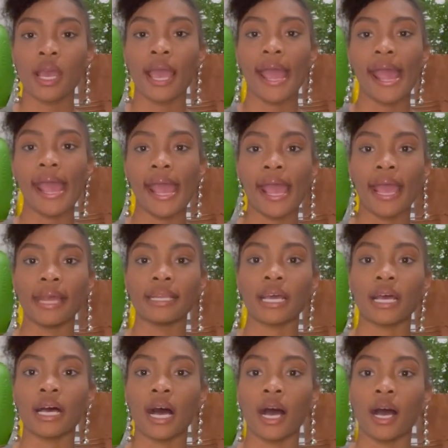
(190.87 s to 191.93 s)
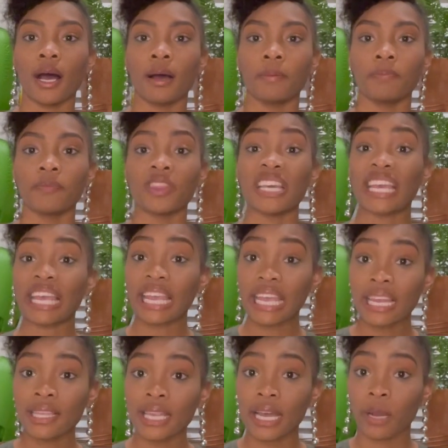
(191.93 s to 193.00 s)
and um, the
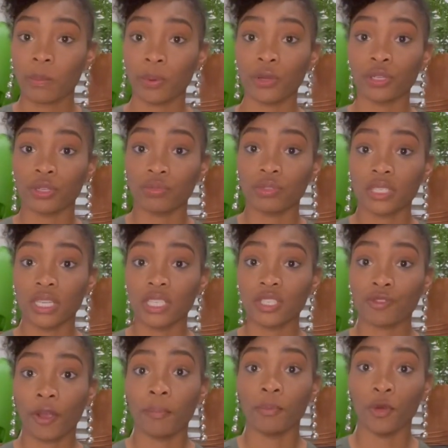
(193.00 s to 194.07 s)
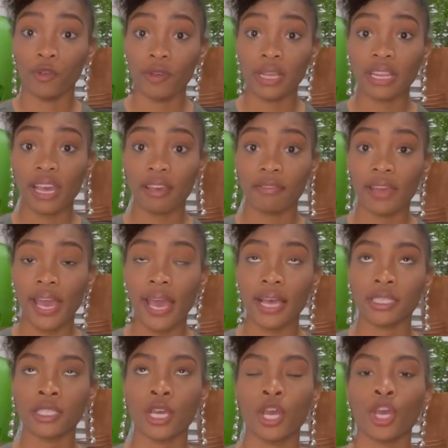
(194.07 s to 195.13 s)
heat that it produces from moving that
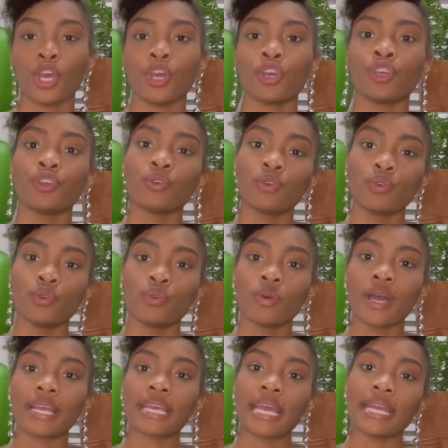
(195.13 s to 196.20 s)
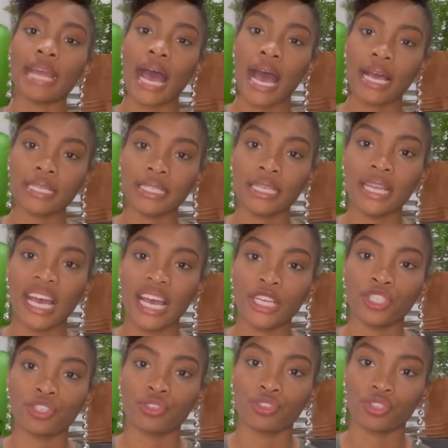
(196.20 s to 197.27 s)
fast, you can
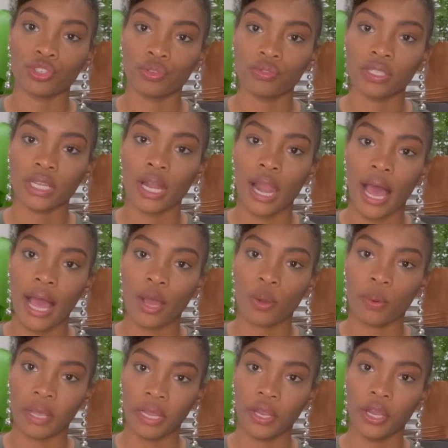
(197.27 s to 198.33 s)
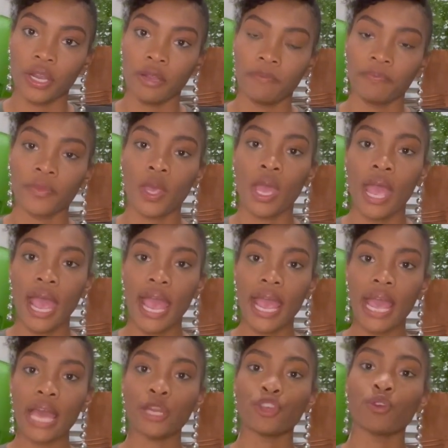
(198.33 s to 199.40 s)
oxidize your juice a lot quicker
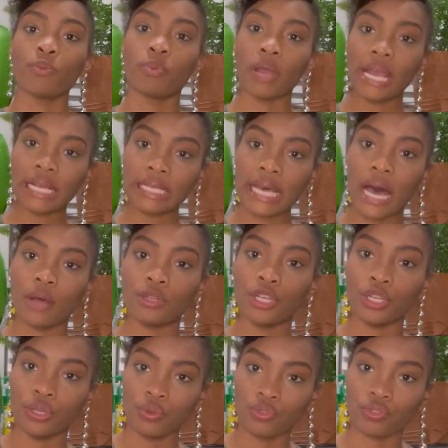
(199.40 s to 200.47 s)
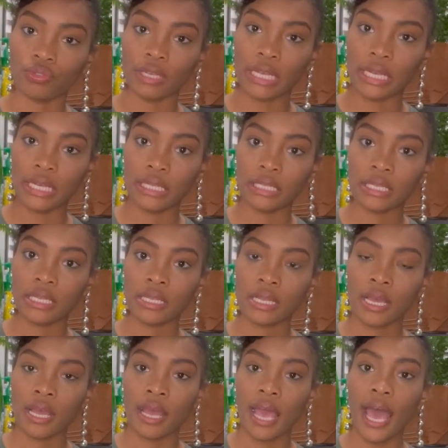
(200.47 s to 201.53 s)
and you break down the nutrients
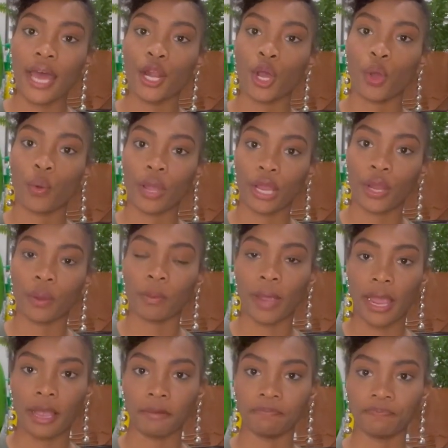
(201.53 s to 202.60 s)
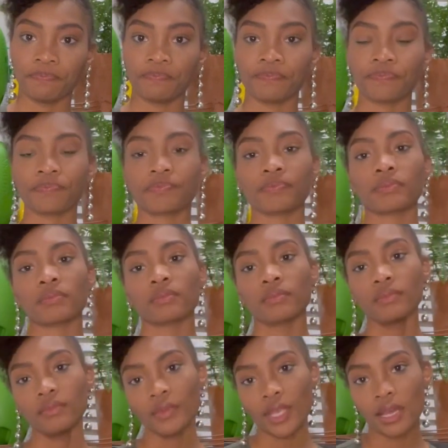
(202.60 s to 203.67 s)
at a quicker rate.
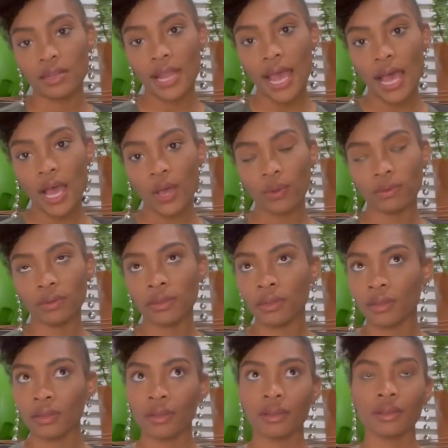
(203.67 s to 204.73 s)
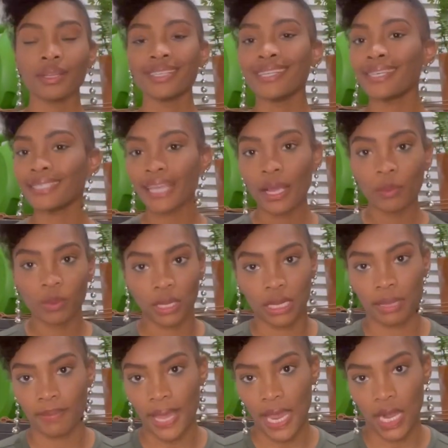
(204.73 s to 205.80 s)
Now, does that really
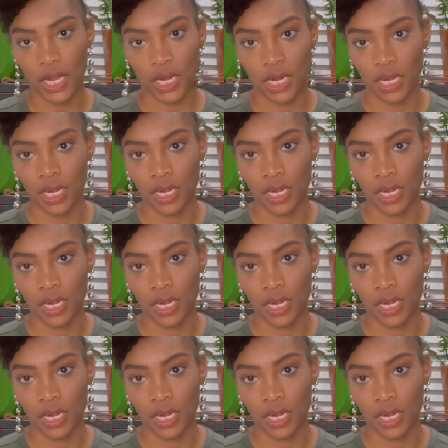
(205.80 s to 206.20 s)
matter?